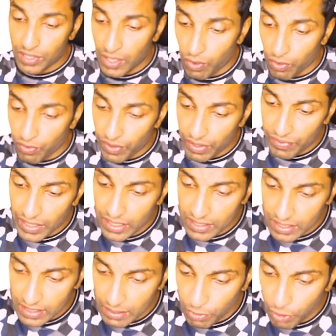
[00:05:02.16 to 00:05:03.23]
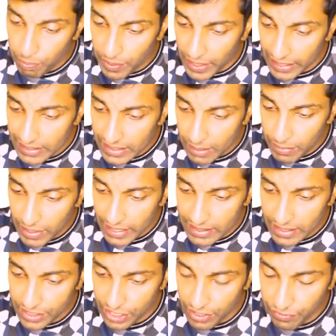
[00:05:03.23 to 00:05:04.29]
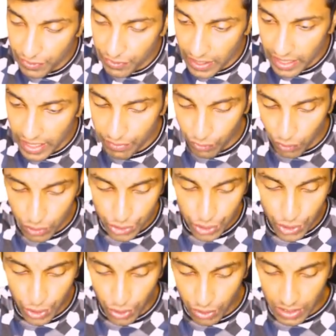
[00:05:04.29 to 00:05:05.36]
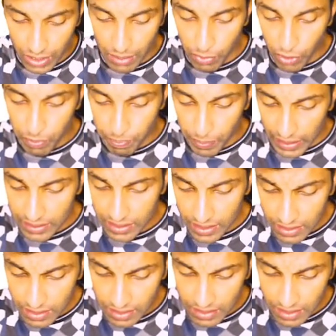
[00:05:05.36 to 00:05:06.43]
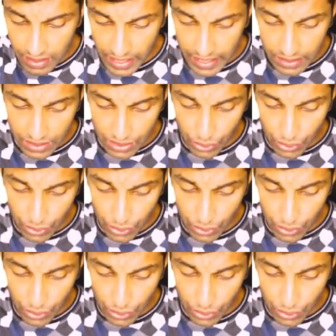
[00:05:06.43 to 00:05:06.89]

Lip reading: now when we discussed about price stabilization fund, I have also talked about pulses, right?